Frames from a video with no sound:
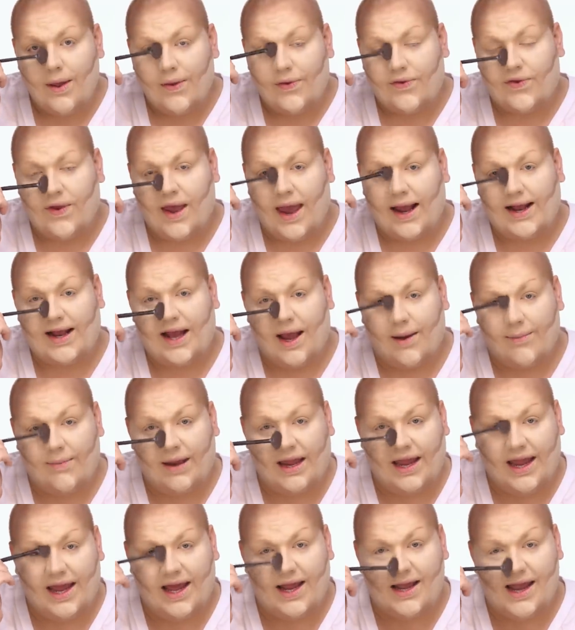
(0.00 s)
So I come
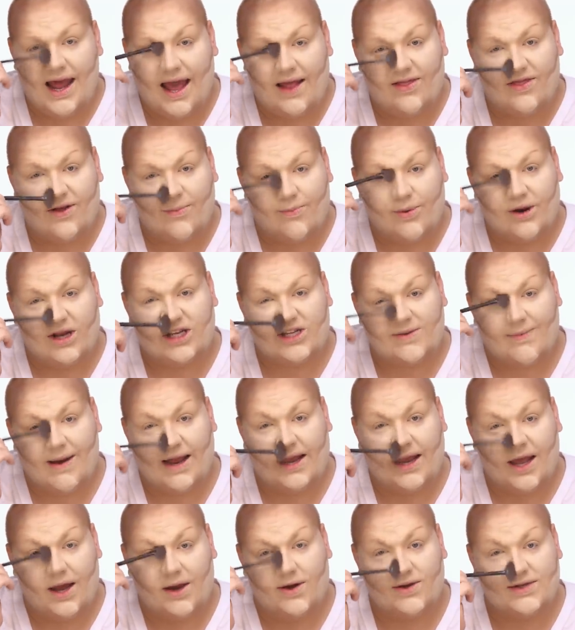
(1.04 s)
in at the bridge of
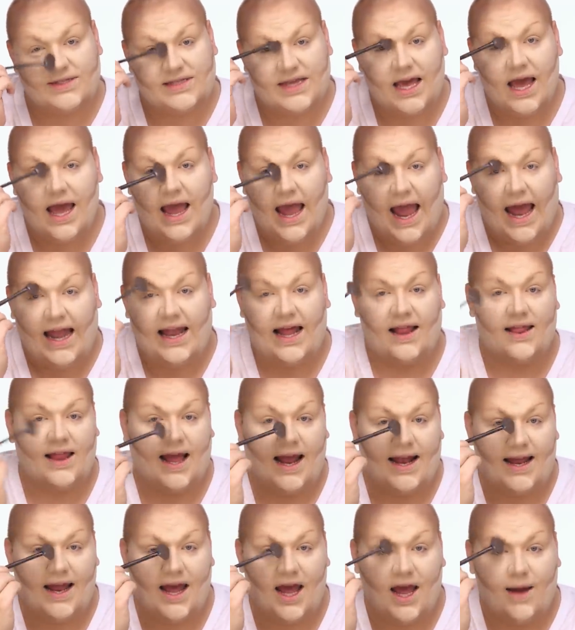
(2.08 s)
my nose and I
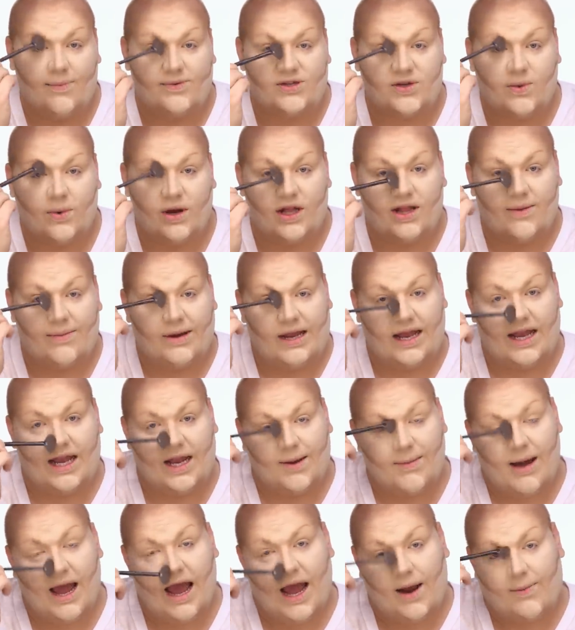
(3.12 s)
line it up to where the
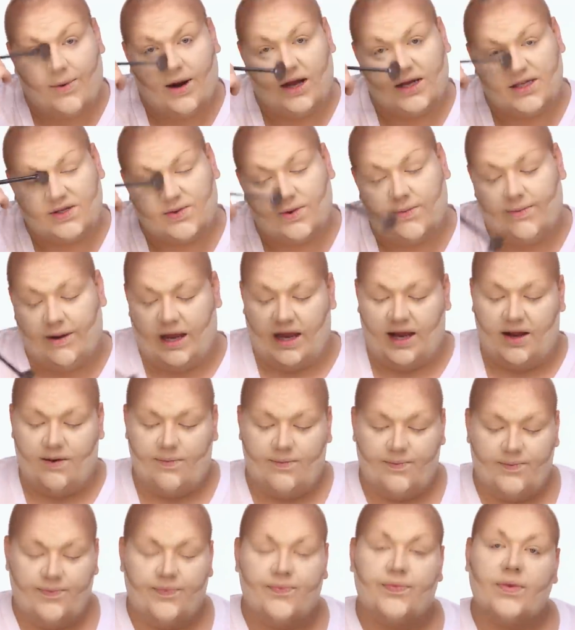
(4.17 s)
beginning of my eyebrows would be.